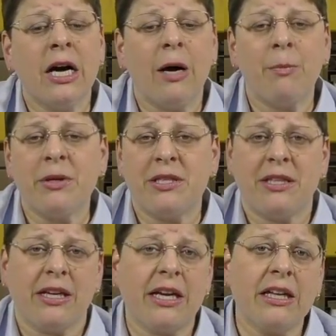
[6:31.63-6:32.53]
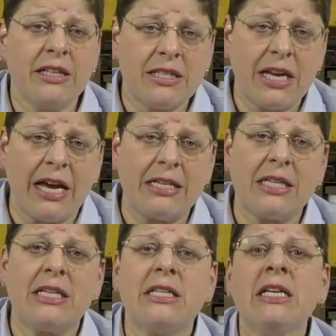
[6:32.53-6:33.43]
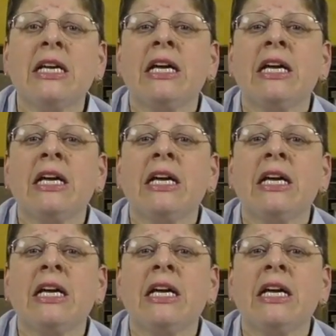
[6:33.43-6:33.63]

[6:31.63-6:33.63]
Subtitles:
up into the Achilles tendon,